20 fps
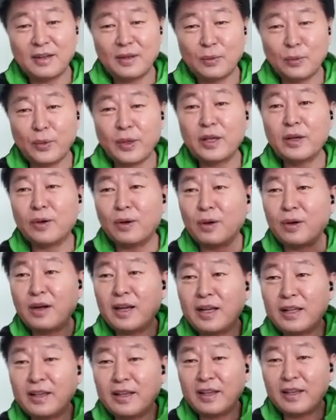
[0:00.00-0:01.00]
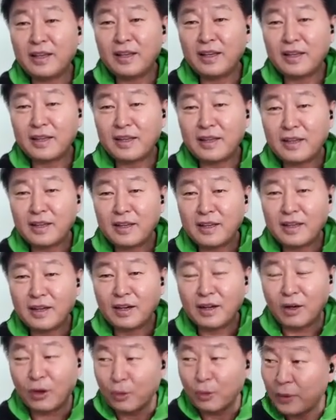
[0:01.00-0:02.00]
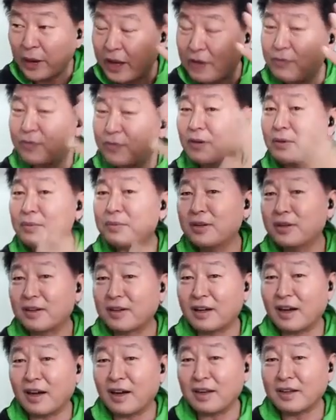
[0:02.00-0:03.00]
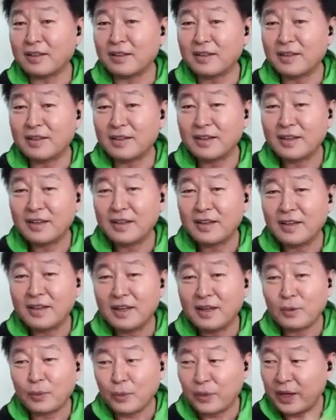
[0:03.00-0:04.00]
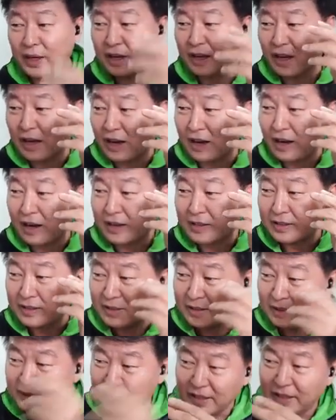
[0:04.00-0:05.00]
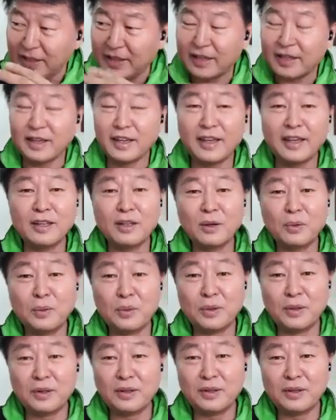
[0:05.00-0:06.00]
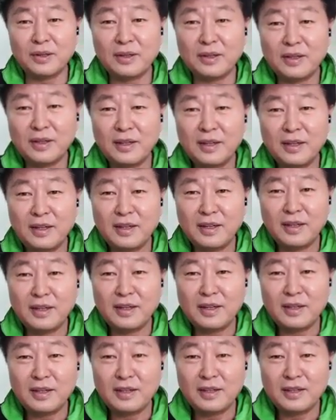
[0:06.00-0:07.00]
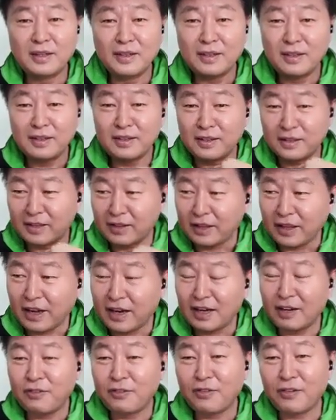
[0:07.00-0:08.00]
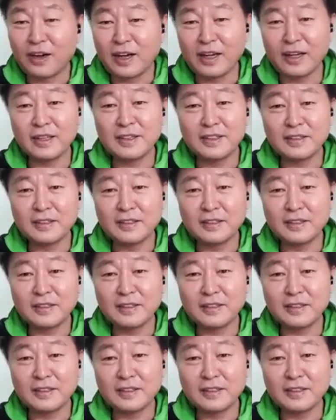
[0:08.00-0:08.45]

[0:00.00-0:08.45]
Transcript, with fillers: We already away from the God. We are singing in the world, the terrified.